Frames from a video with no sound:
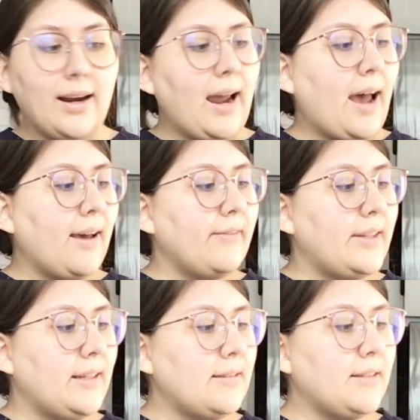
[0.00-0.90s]
I have
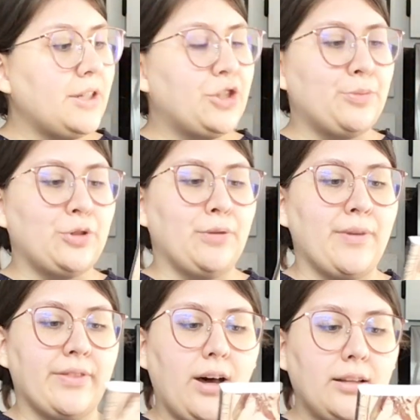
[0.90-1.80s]
this Egyptian
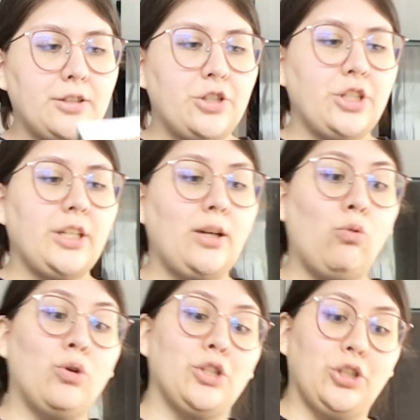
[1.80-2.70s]
mythology,
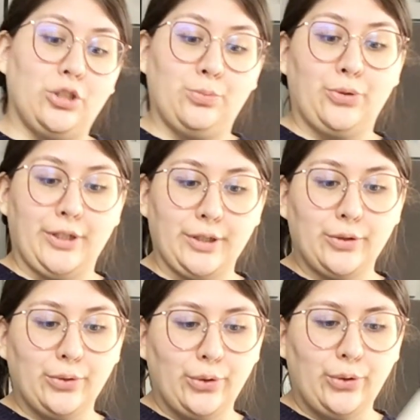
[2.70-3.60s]
which is pretty
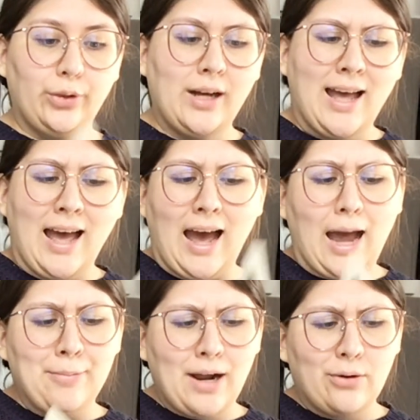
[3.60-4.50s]
cool.
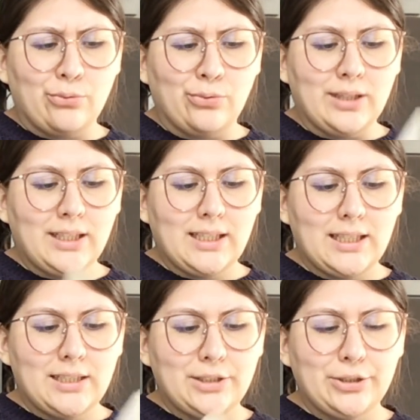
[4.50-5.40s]
I'm not really
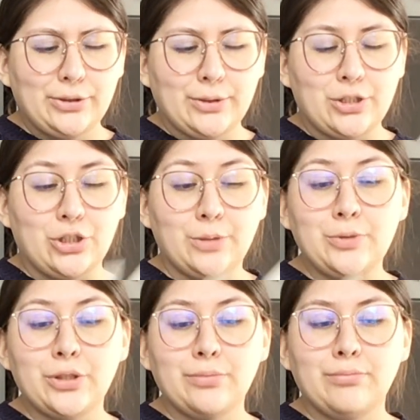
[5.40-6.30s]
into
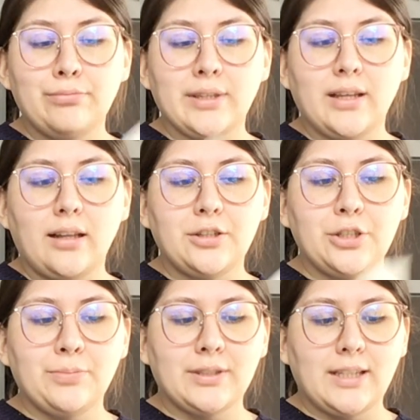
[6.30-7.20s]
Egyptian
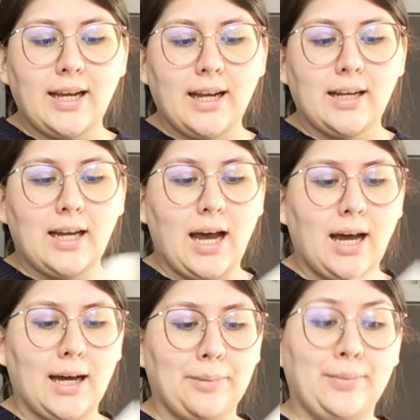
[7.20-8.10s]
mythology per se,
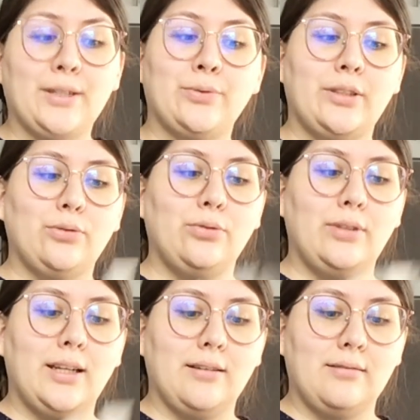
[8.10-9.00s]
but it's really cool
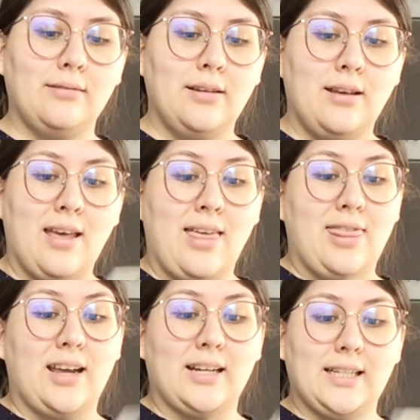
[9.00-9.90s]
that
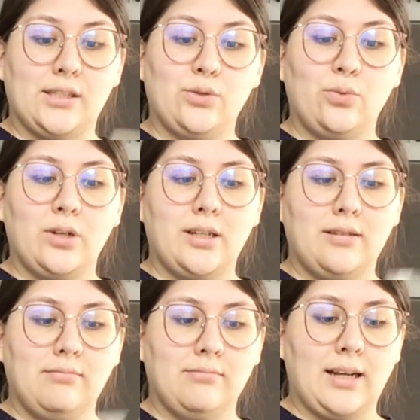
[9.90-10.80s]
there is
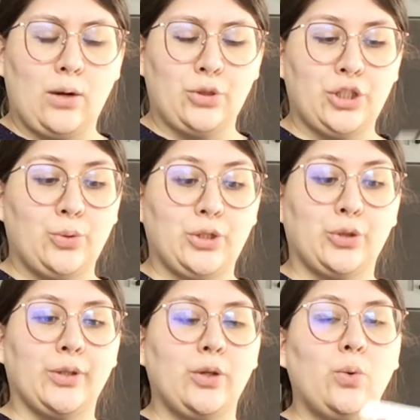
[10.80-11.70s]
one. I wish there was a
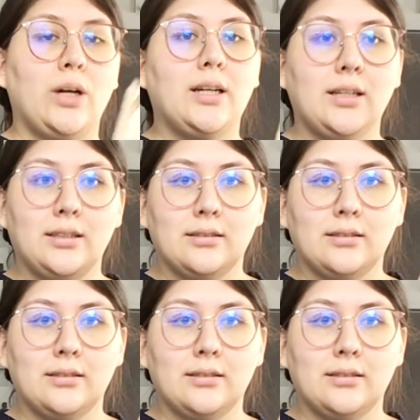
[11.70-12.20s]
Greek one,